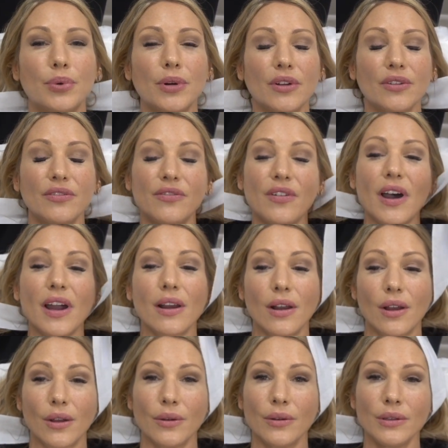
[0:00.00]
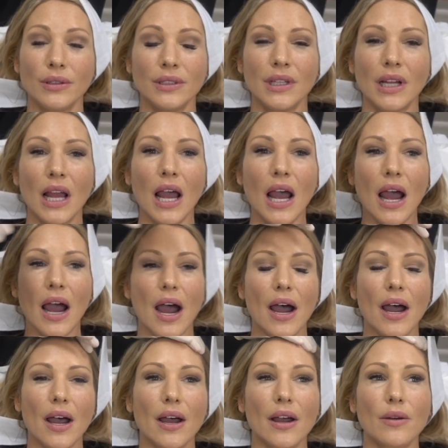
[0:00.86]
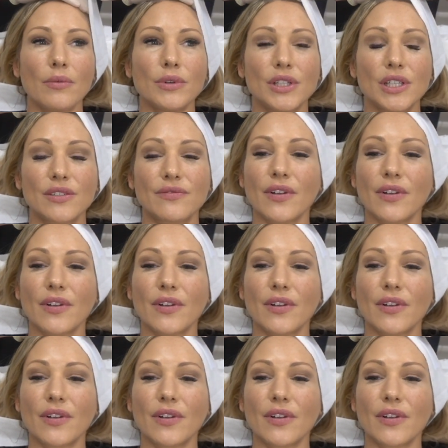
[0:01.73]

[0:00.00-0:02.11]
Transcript: Profhilo, which is